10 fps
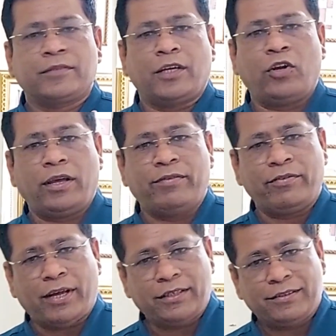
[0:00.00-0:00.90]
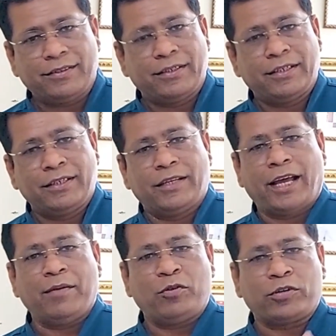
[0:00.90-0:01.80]
Hello everyone,
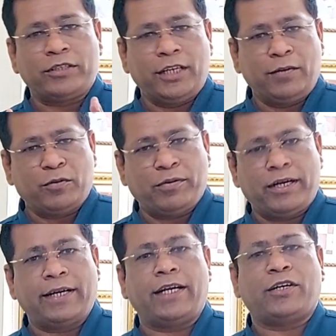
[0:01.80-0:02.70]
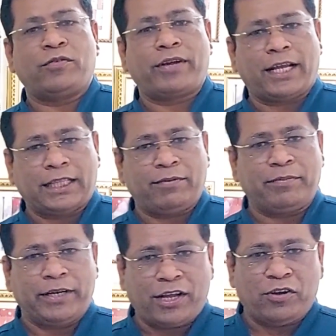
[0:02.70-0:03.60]
I am Dr. Dilip Kumar, Director of Cath Lab at
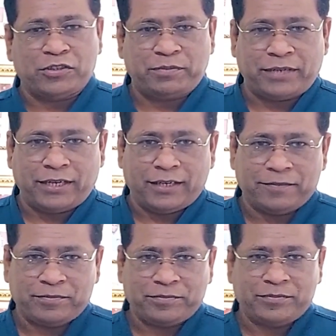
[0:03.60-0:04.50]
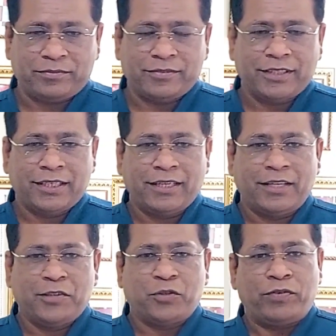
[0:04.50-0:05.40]
Medica Hospital.
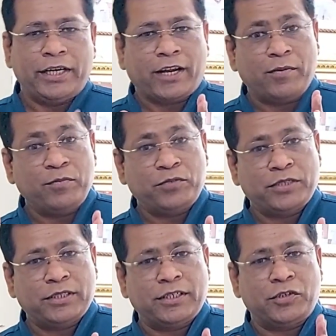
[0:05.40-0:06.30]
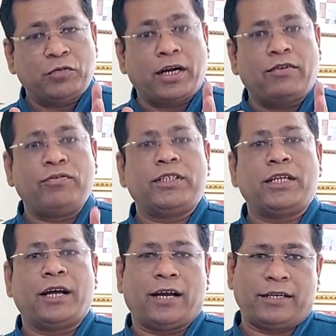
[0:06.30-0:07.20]
So when it comes to
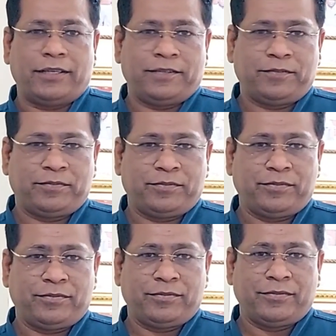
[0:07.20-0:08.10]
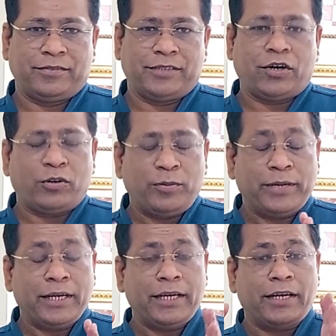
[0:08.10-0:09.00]
artificial heart, then
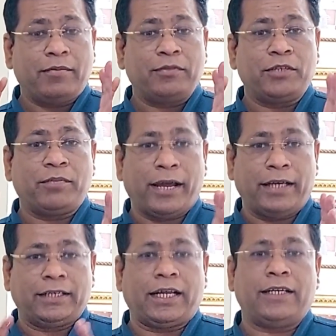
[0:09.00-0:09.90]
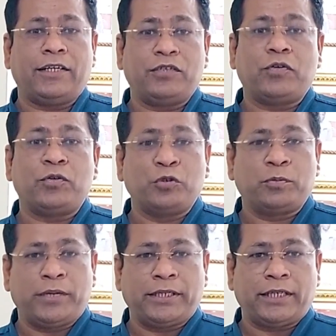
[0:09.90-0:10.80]
ultimately it comes in mind that it is for those
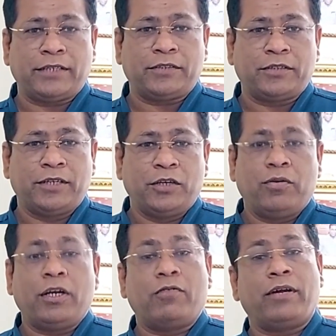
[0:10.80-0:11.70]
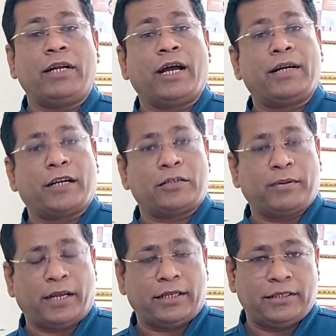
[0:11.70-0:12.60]
patients who are requiring heart
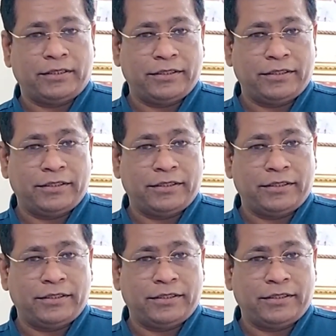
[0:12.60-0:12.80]
transplant.